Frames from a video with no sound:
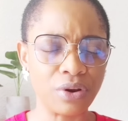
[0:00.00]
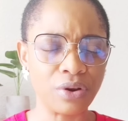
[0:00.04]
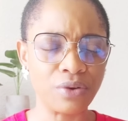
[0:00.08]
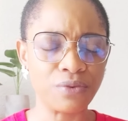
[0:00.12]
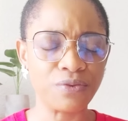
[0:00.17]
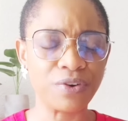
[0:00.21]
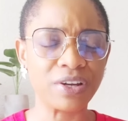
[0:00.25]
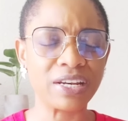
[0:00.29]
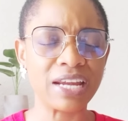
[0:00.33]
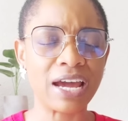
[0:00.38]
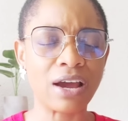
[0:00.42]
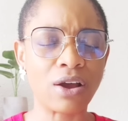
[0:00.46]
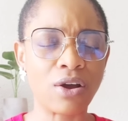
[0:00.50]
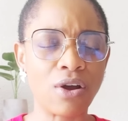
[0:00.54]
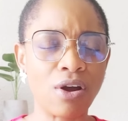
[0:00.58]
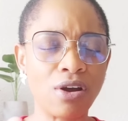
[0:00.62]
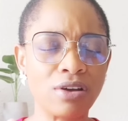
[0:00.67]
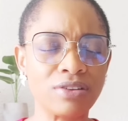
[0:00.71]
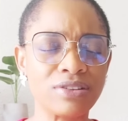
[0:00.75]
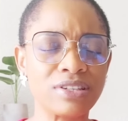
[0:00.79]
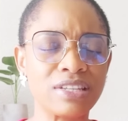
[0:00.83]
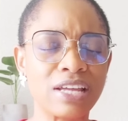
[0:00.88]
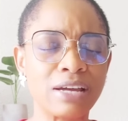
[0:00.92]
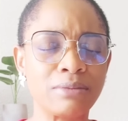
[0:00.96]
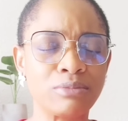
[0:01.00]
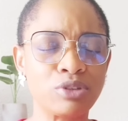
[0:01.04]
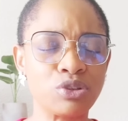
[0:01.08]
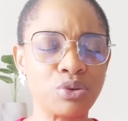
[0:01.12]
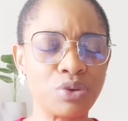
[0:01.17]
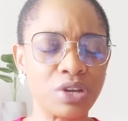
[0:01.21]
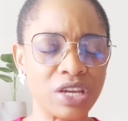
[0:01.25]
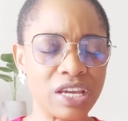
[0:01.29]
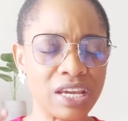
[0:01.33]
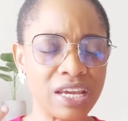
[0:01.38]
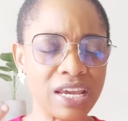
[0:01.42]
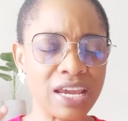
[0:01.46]
Father, cause them
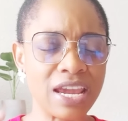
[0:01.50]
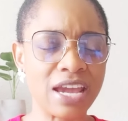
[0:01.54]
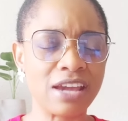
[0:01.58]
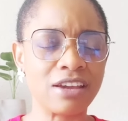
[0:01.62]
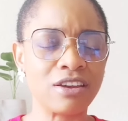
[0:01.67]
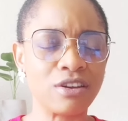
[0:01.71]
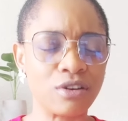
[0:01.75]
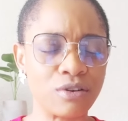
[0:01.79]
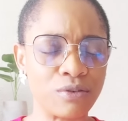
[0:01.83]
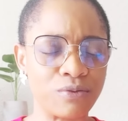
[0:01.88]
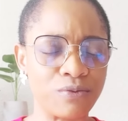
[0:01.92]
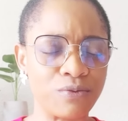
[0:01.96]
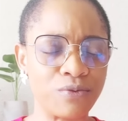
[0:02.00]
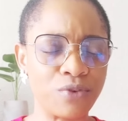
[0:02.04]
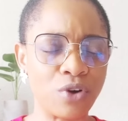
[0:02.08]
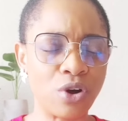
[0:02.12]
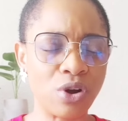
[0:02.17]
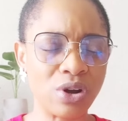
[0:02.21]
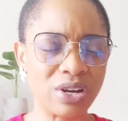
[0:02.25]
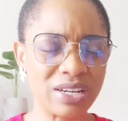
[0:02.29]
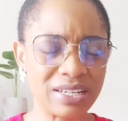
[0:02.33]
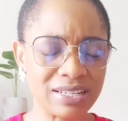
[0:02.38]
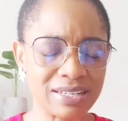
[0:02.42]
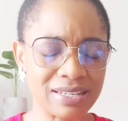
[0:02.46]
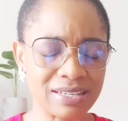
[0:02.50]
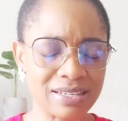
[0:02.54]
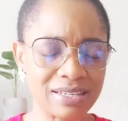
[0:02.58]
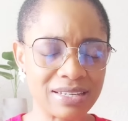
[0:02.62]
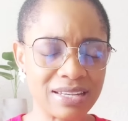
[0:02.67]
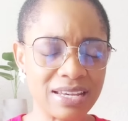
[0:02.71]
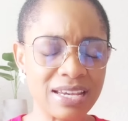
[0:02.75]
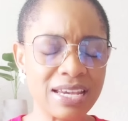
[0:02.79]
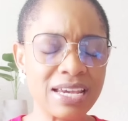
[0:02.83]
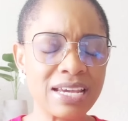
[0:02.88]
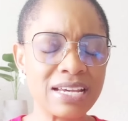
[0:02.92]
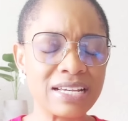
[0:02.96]
to hear your
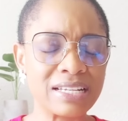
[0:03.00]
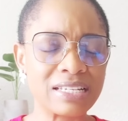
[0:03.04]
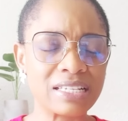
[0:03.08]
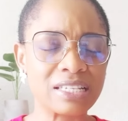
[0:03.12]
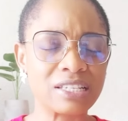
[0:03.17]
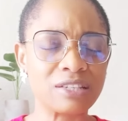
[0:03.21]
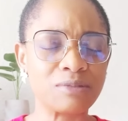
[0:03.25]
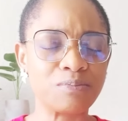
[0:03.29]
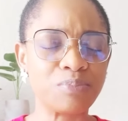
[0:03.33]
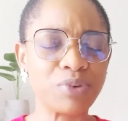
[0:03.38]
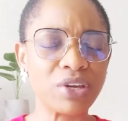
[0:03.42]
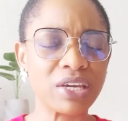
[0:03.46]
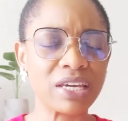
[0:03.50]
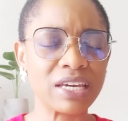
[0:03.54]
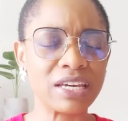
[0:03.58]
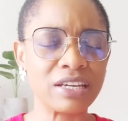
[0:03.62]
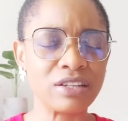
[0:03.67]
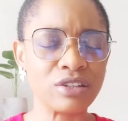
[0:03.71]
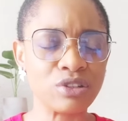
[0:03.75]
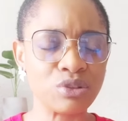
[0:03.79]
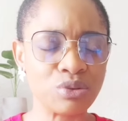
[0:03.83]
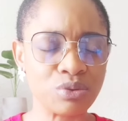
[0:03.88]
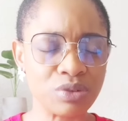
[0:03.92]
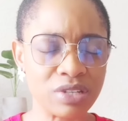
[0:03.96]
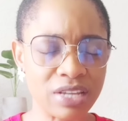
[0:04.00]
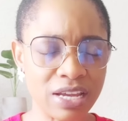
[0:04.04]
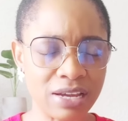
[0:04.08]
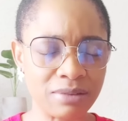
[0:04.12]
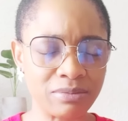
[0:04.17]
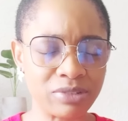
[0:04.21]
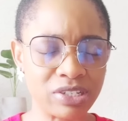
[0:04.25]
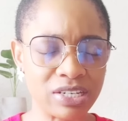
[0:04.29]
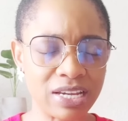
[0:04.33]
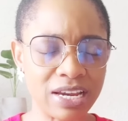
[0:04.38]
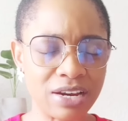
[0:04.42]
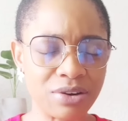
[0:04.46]
voice, speaking to
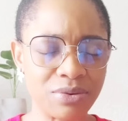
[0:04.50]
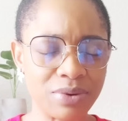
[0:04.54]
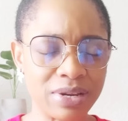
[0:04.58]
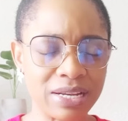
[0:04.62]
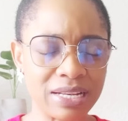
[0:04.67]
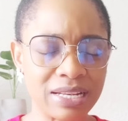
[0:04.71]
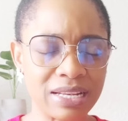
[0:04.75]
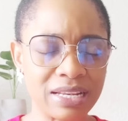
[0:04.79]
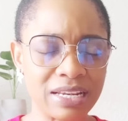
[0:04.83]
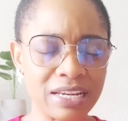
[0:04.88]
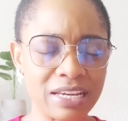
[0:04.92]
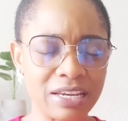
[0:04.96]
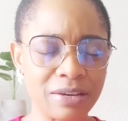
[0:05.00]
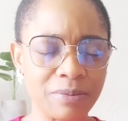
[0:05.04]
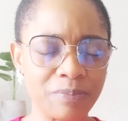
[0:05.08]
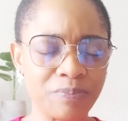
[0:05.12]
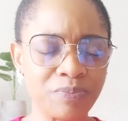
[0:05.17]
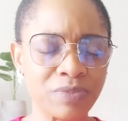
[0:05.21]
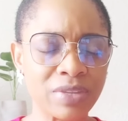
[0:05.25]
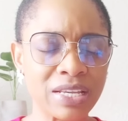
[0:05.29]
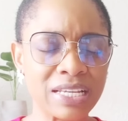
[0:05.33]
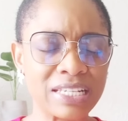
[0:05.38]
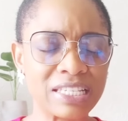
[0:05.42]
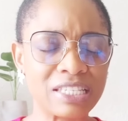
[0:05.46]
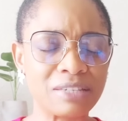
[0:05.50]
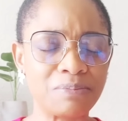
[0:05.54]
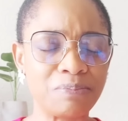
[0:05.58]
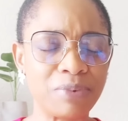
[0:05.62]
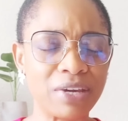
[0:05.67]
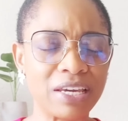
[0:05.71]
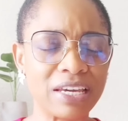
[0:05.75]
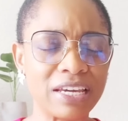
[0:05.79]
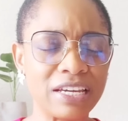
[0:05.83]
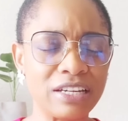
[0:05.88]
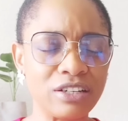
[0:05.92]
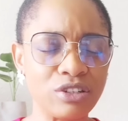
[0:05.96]
them directly,
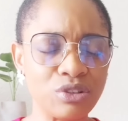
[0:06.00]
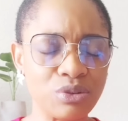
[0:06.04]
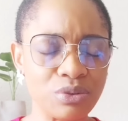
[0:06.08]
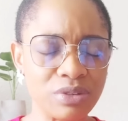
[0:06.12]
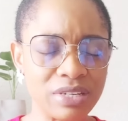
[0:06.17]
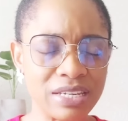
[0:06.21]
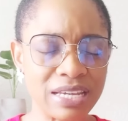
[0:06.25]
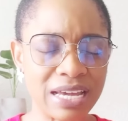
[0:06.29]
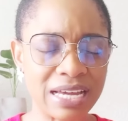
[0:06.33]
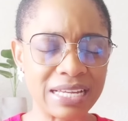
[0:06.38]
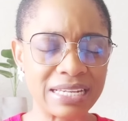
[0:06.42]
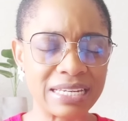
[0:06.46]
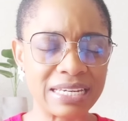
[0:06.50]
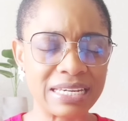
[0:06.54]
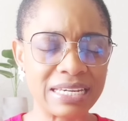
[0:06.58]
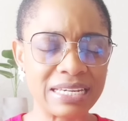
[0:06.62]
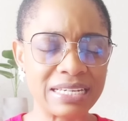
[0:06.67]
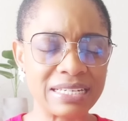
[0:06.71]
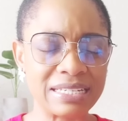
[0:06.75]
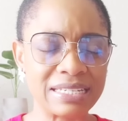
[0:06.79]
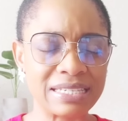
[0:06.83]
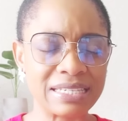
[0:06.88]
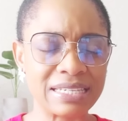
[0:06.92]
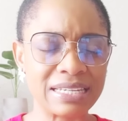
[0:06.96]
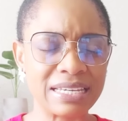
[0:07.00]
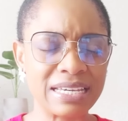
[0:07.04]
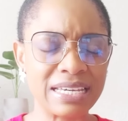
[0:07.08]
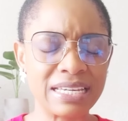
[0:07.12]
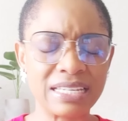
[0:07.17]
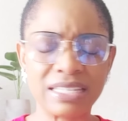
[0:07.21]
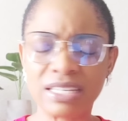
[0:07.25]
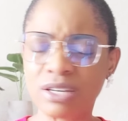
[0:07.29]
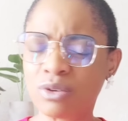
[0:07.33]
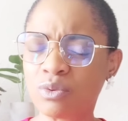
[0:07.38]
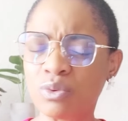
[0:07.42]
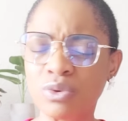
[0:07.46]
speaking to their needs.
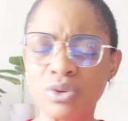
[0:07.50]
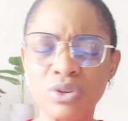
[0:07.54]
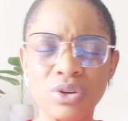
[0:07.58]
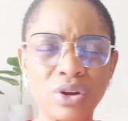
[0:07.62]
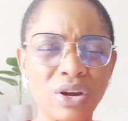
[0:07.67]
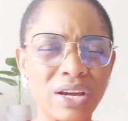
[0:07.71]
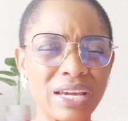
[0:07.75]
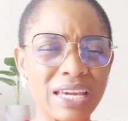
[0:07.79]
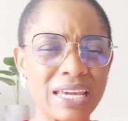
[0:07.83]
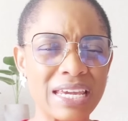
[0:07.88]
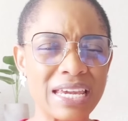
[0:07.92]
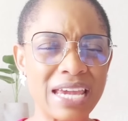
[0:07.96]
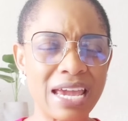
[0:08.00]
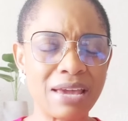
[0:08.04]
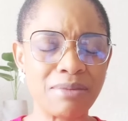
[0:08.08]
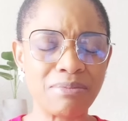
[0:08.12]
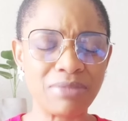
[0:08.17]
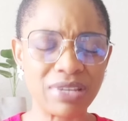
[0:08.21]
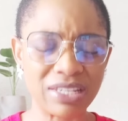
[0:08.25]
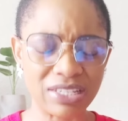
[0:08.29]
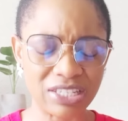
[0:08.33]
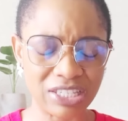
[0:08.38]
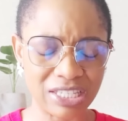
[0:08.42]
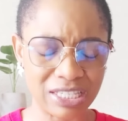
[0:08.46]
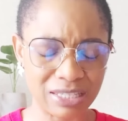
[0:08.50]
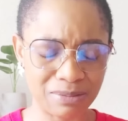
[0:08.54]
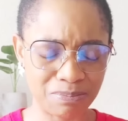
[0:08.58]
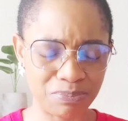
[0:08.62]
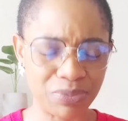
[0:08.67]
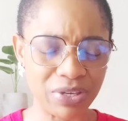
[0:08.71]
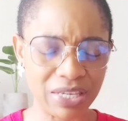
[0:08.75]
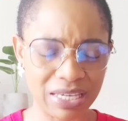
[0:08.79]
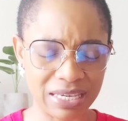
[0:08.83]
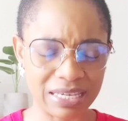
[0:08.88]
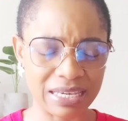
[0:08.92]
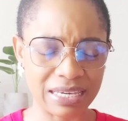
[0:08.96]
They will not hear me
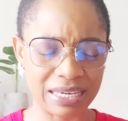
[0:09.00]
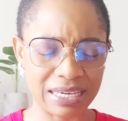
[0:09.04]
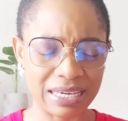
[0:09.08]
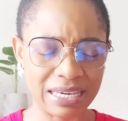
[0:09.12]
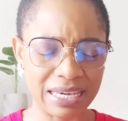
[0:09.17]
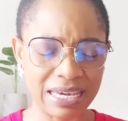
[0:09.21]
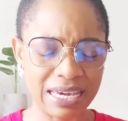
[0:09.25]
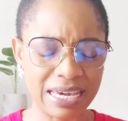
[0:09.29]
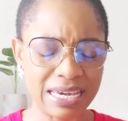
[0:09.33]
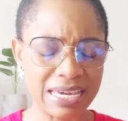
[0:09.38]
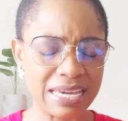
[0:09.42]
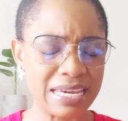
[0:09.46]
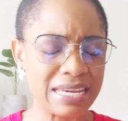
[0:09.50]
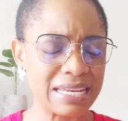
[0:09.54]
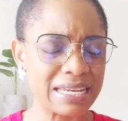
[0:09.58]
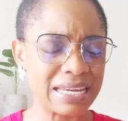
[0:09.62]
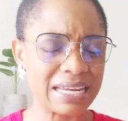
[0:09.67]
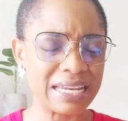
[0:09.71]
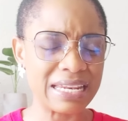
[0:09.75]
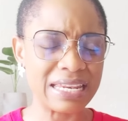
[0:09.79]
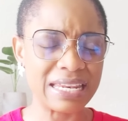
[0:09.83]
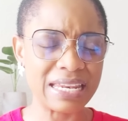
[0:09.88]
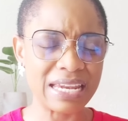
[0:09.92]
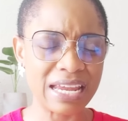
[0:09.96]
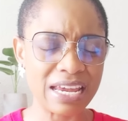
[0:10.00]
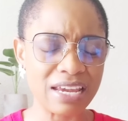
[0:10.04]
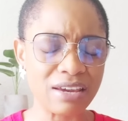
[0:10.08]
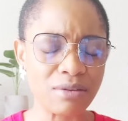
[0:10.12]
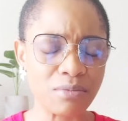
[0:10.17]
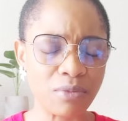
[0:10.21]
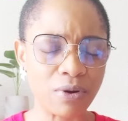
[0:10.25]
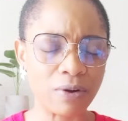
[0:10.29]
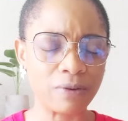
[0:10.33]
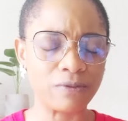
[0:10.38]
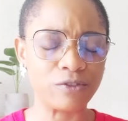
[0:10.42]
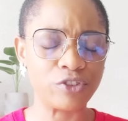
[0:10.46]
speak in the
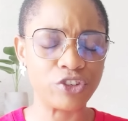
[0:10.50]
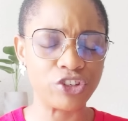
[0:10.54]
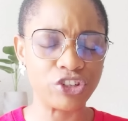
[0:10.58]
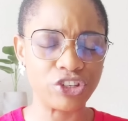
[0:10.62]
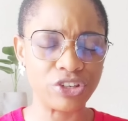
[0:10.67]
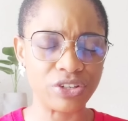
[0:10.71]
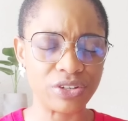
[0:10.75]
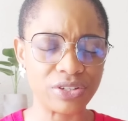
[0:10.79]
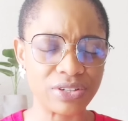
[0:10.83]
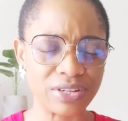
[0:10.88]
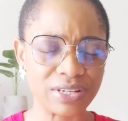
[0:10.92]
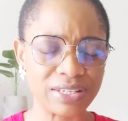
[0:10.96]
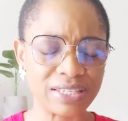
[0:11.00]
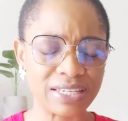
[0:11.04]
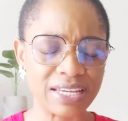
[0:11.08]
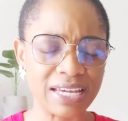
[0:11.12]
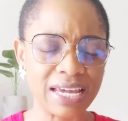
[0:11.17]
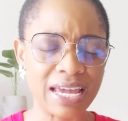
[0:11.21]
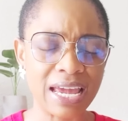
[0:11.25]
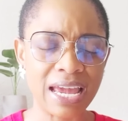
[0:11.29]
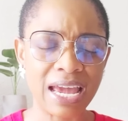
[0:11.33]
name of Jesus.